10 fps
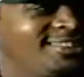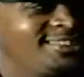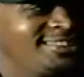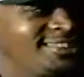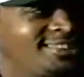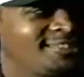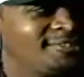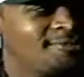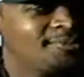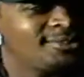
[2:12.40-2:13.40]
Definitely got
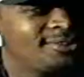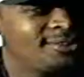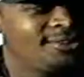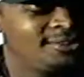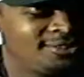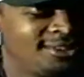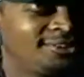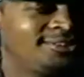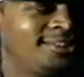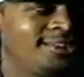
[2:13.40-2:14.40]
some news out here. Good Something to see
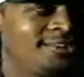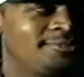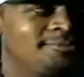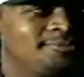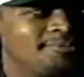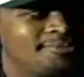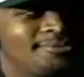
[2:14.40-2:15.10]
you, Steve. Good to see